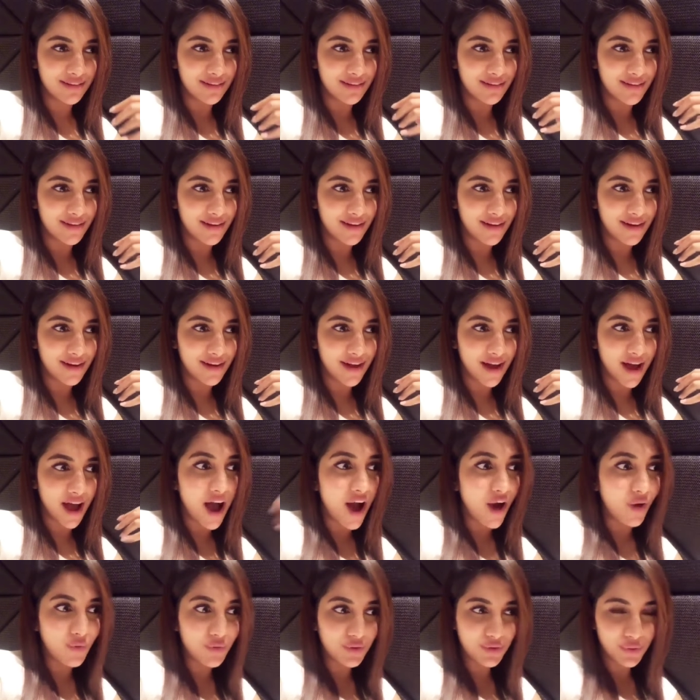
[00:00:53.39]
uh,
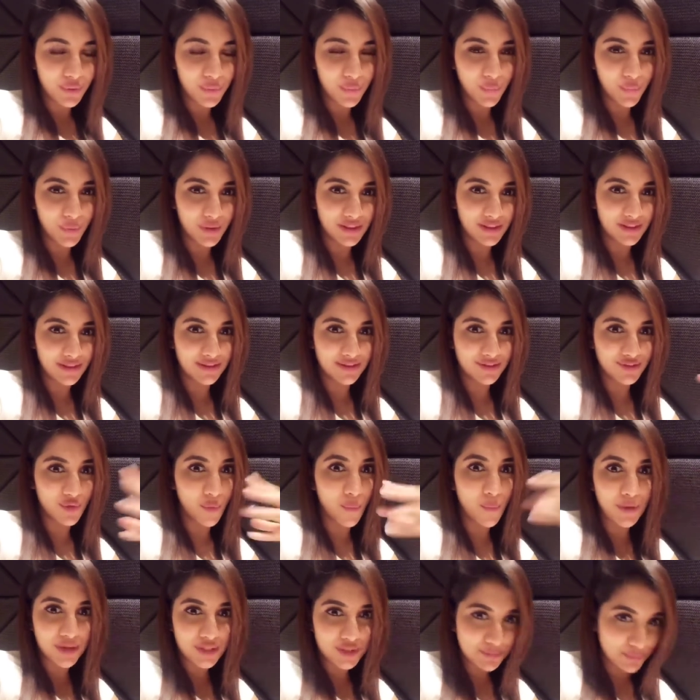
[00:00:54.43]
out with
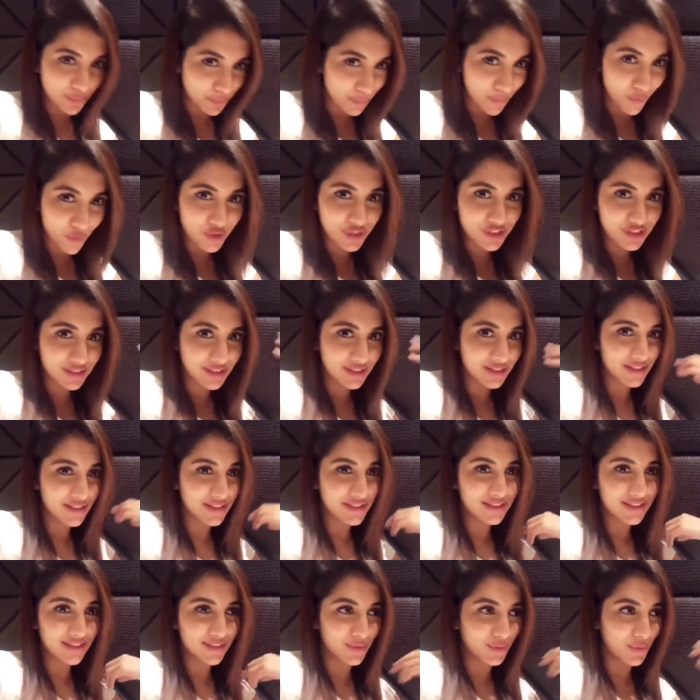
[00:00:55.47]
so much
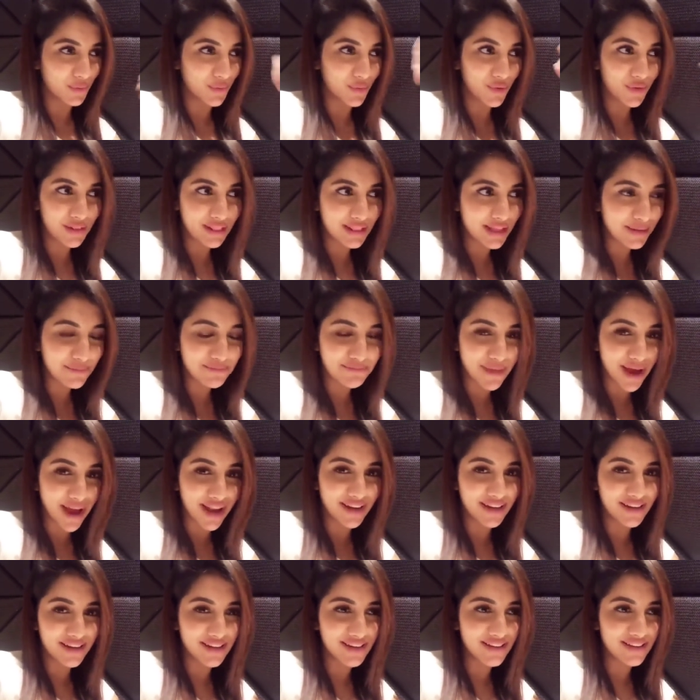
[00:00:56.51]
promotions and all that
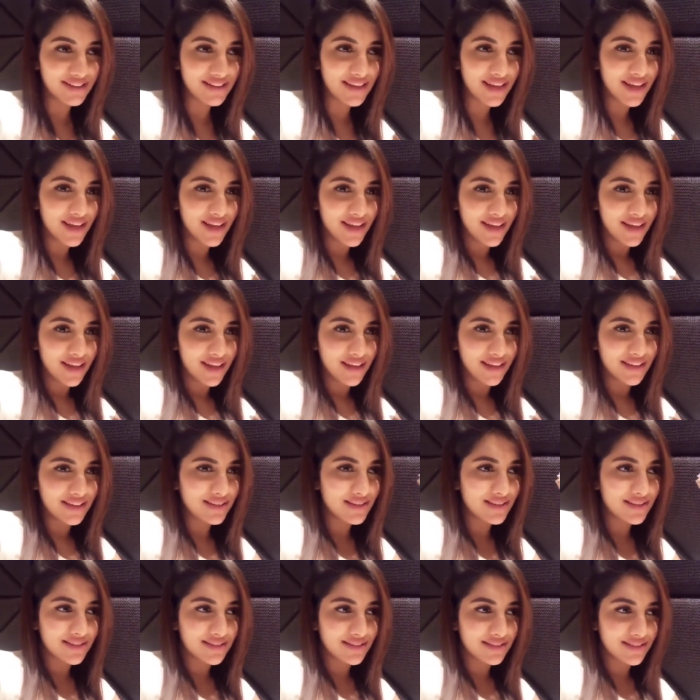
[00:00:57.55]
madness
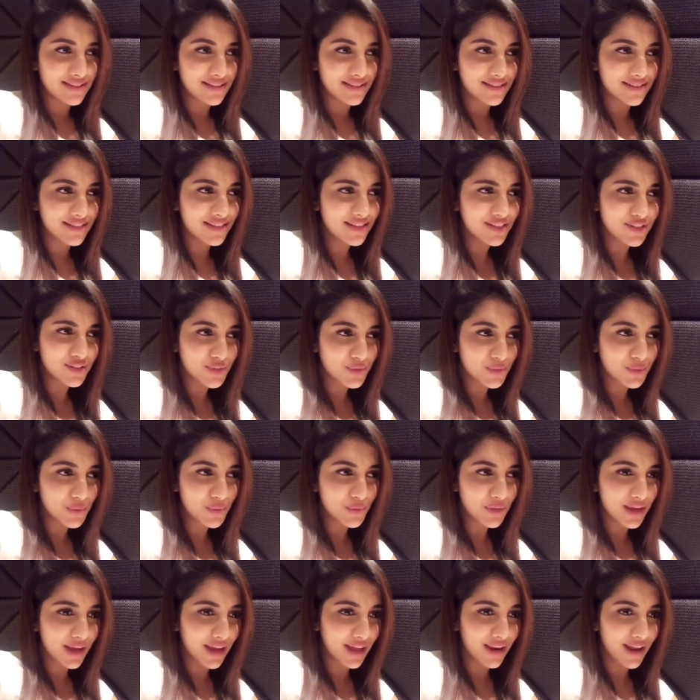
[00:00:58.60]
is just to
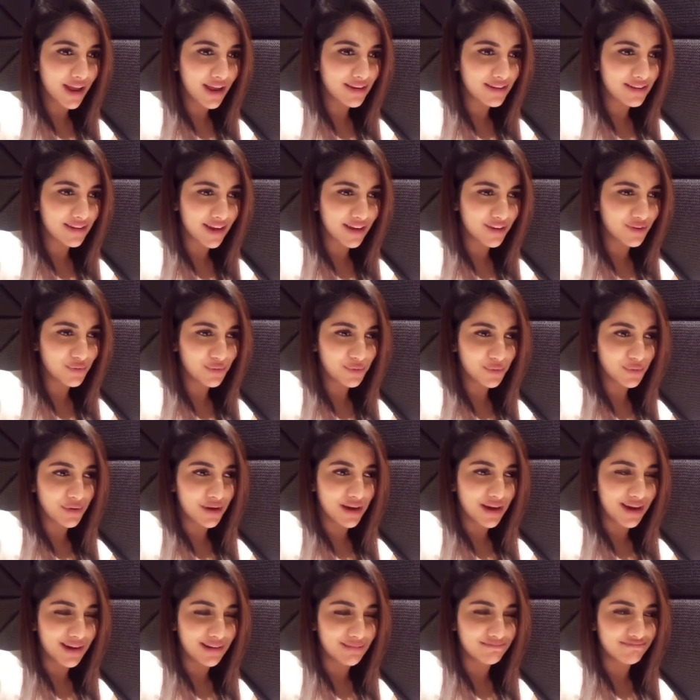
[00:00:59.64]
get at i don't know
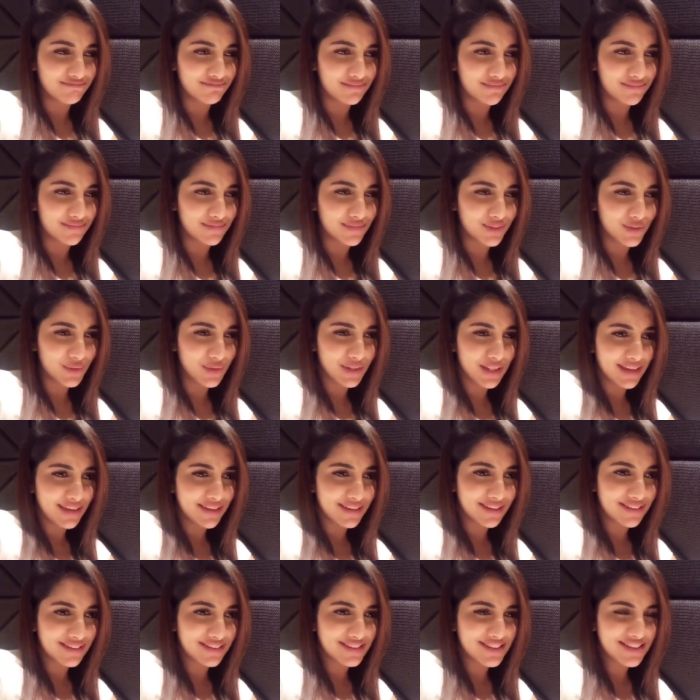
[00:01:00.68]
um you know
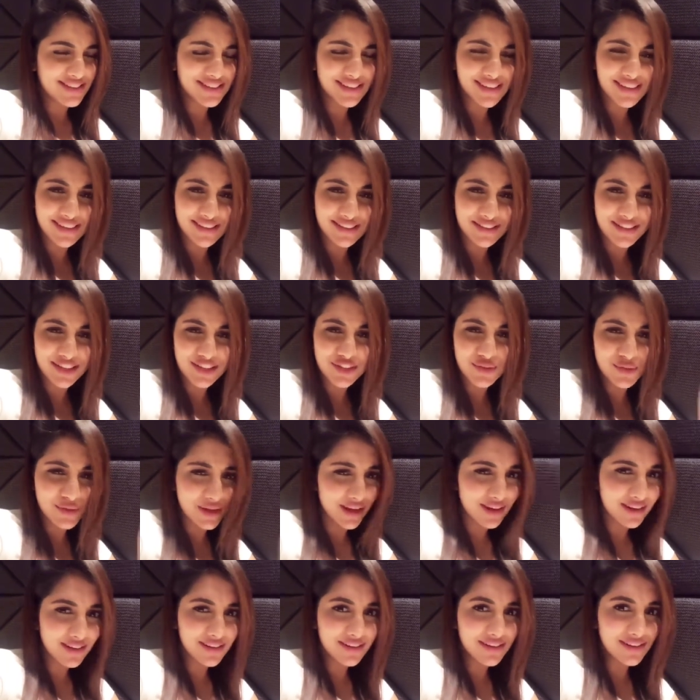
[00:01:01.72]
like just just to
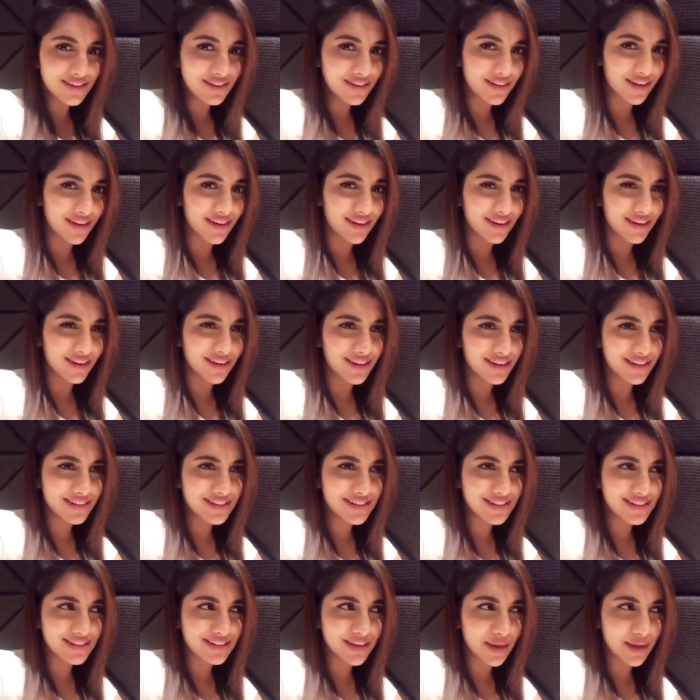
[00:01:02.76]
get a little uh, a